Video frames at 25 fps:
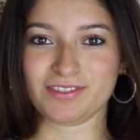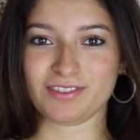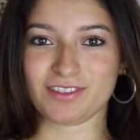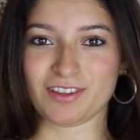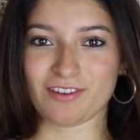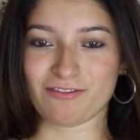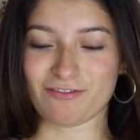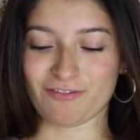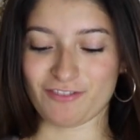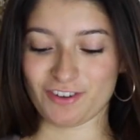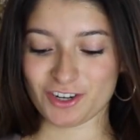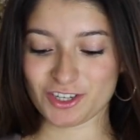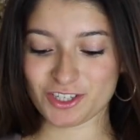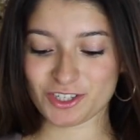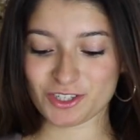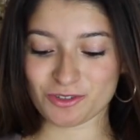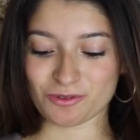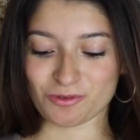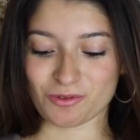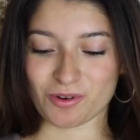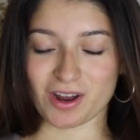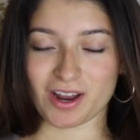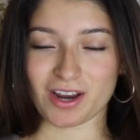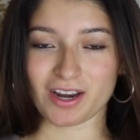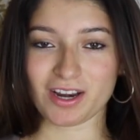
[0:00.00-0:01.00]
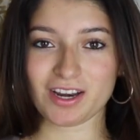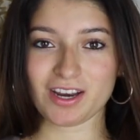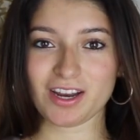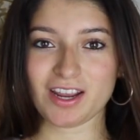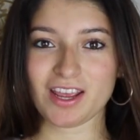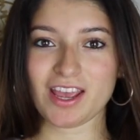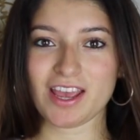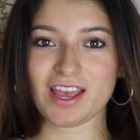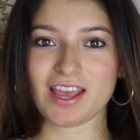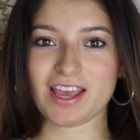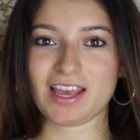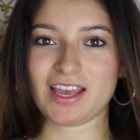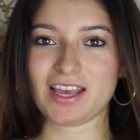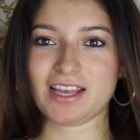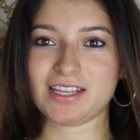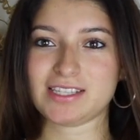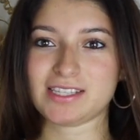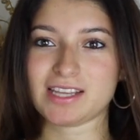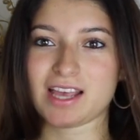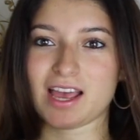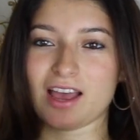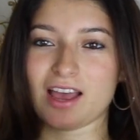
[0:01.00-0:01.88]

the first one. It's